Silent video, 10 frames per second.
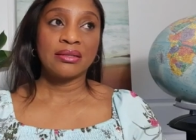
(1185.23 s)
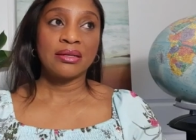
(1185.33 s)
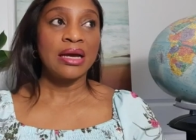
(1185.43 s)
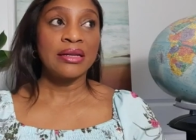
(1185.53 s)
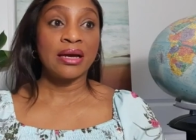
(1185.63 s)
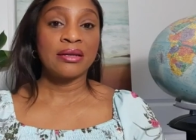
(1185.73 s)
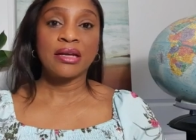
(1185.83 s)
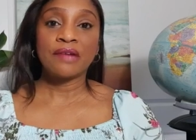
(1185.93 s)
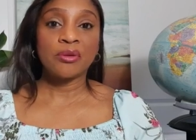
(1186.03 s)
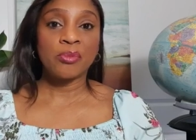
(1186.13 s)
any and
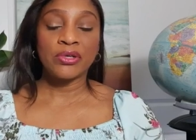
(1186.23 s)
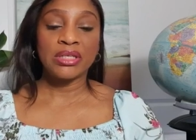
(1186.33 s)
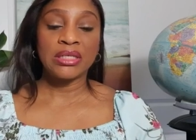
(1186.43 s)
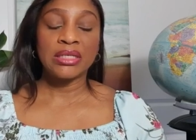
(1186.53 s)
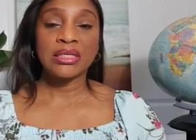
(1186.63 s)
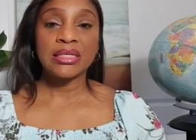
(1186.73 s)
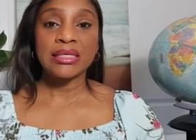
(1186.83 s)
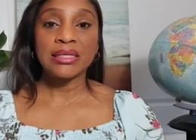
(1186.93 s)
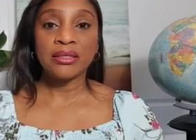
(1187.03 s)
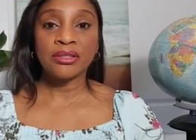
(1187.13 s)
everybody in